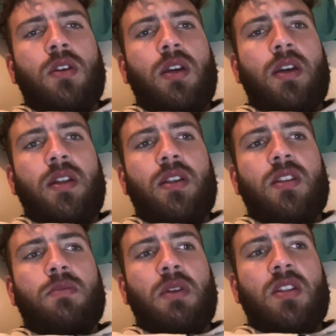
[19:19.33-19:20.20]
and
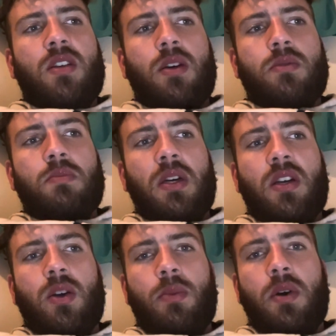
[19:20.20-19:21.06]
this many times might
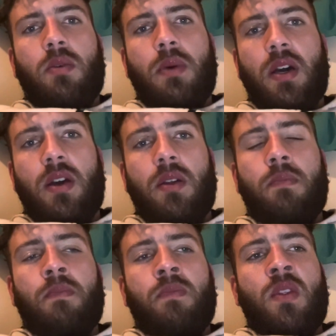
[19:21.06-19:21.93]
come out bad
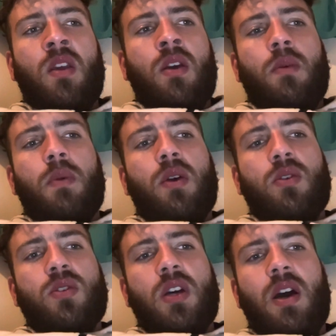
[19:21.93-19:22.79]

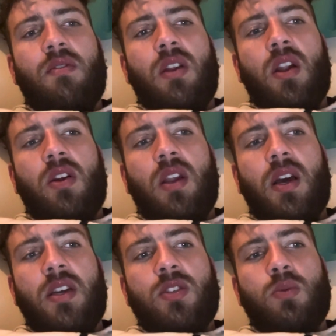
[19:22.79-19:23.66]
because I have a lot of
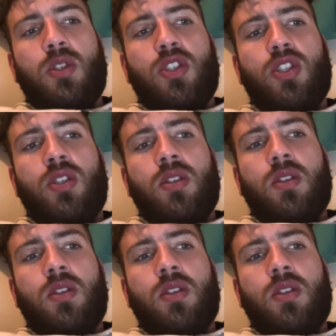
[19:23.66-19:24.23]
clients which